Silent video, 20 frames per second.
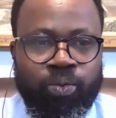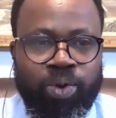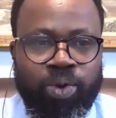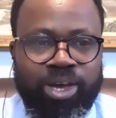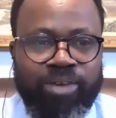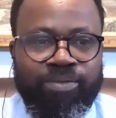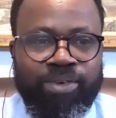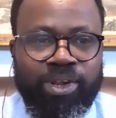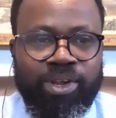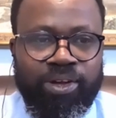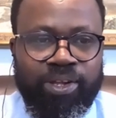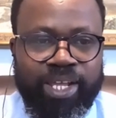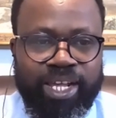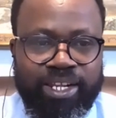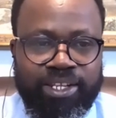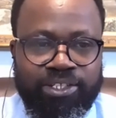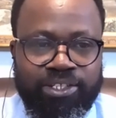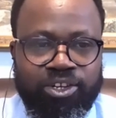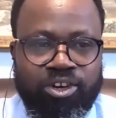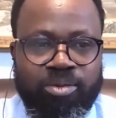we have a lot
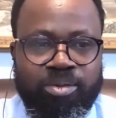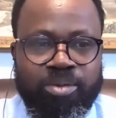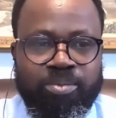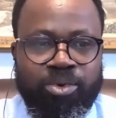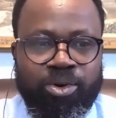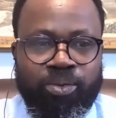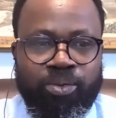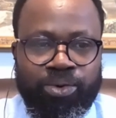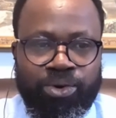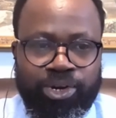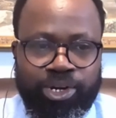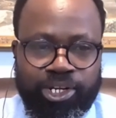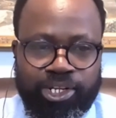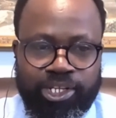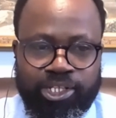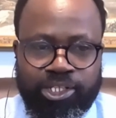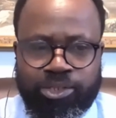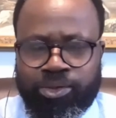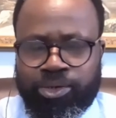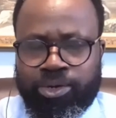that is coming, but
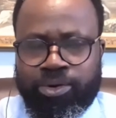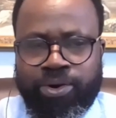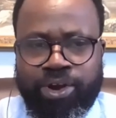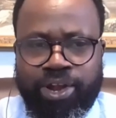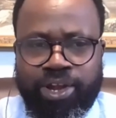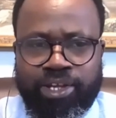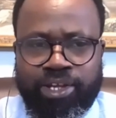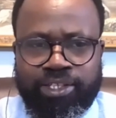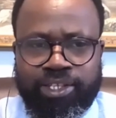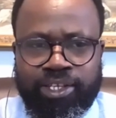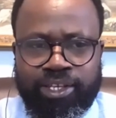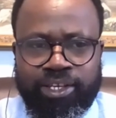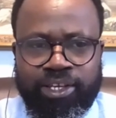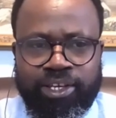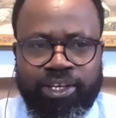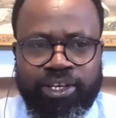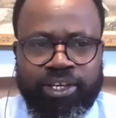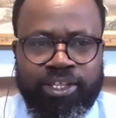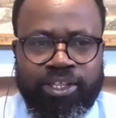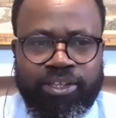it requires the
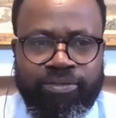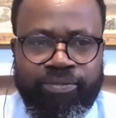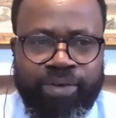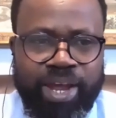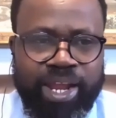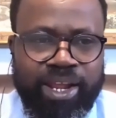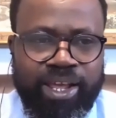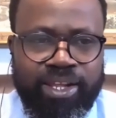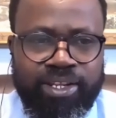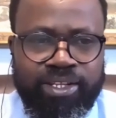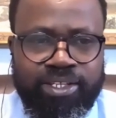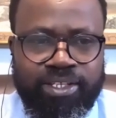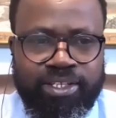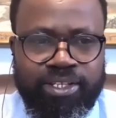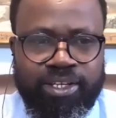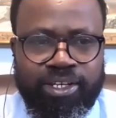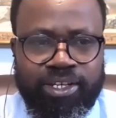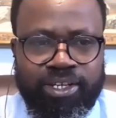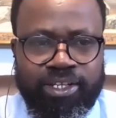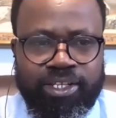
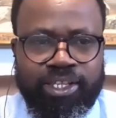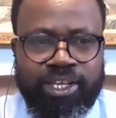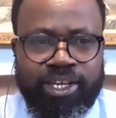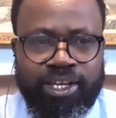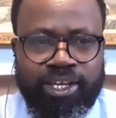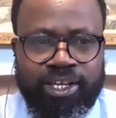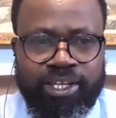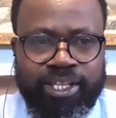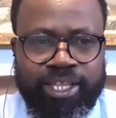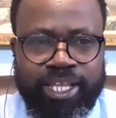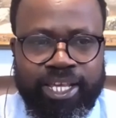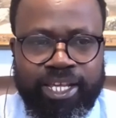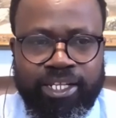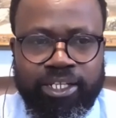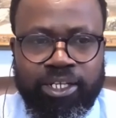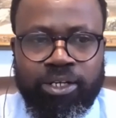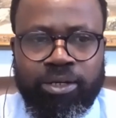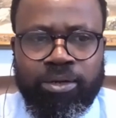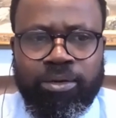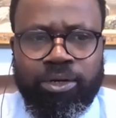finance that
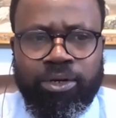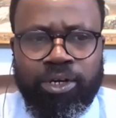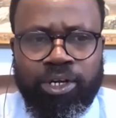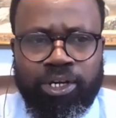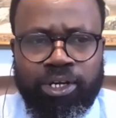the